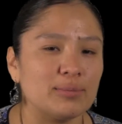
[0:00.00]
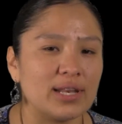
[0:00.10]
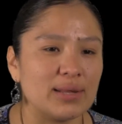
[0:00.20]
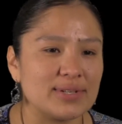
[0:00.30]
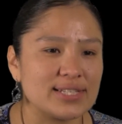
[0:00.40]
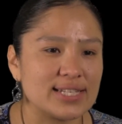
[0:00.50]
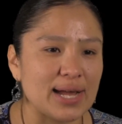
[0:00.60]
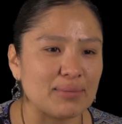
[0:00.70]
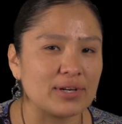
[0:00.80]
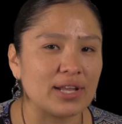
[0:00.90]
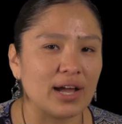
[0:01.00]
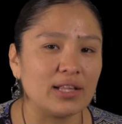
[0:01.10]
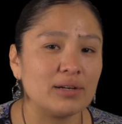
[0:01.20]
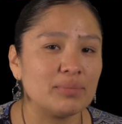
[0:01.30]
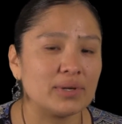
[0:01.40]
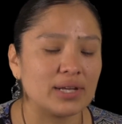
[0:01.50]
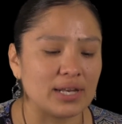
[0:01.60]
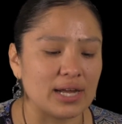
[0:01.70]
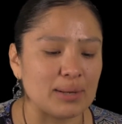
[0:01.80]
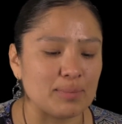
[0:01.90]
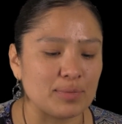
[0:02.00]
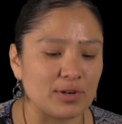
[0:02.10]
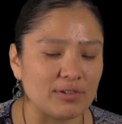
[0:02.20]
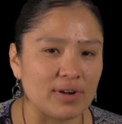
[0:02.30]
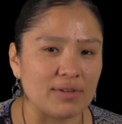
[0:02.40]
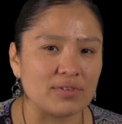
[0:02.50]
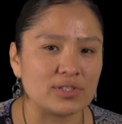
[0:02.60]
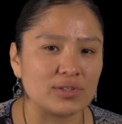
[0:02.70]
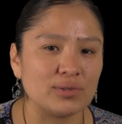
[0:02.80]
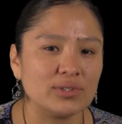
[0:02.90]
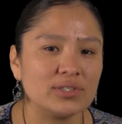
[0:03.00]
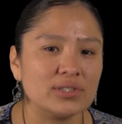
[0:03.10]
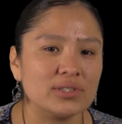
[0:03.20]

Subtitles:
my name is Tamara Yallop and I am 35 years old.